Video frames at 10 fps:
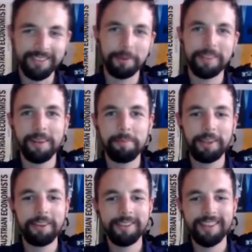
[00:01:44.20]
what's up,
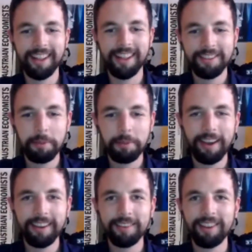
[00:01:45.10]
peers? Glad to be
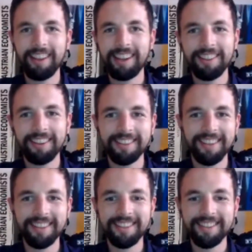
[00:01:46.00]
back on the
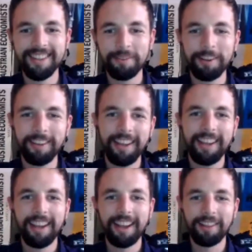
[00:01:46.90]
Consensus Network.
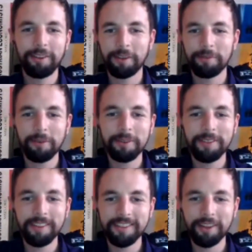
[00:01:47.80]
Looking forward to
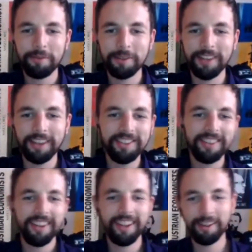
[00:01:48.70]
this conversation
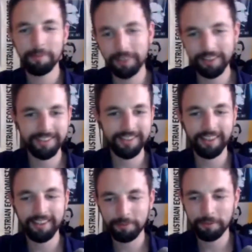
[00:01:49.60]
because I
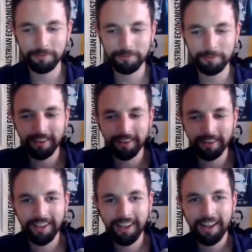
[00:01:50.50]
think
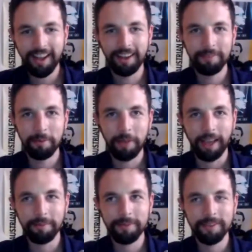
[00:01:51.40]
I
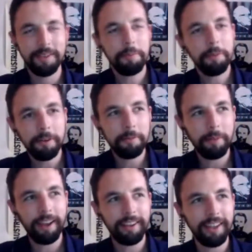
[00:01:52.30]
have
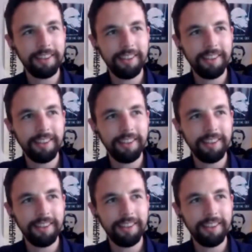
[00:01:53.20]
similar yet